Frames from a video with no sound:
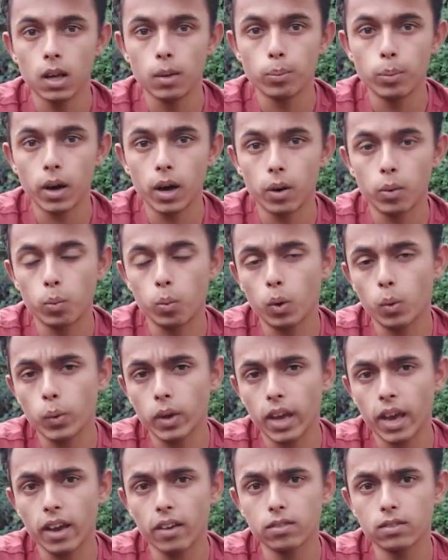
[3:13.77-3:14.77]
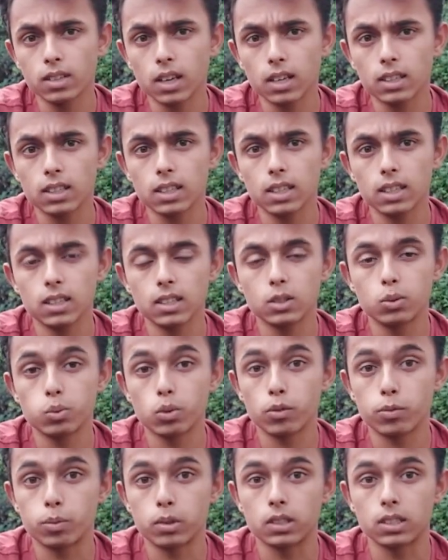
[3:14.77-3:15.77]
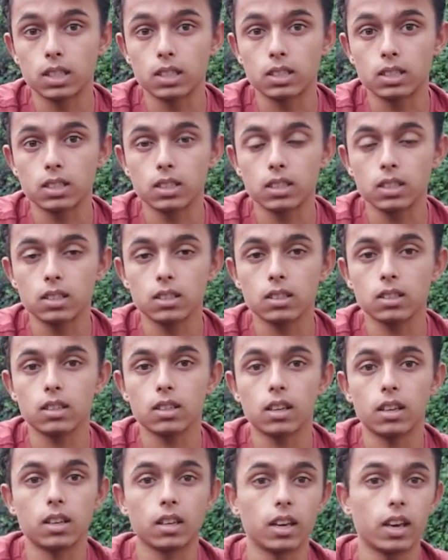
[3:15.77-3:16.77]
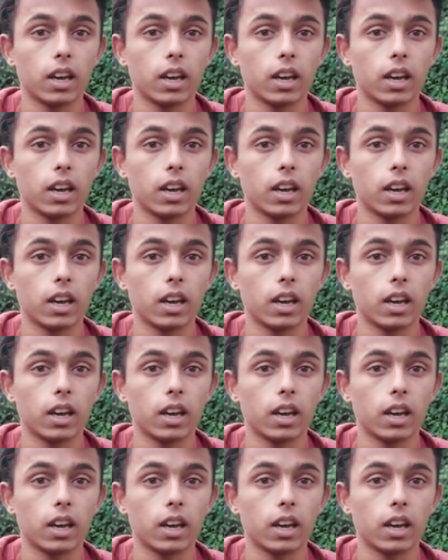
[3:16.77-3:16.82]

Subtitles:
But what we have done is we've positioned it in an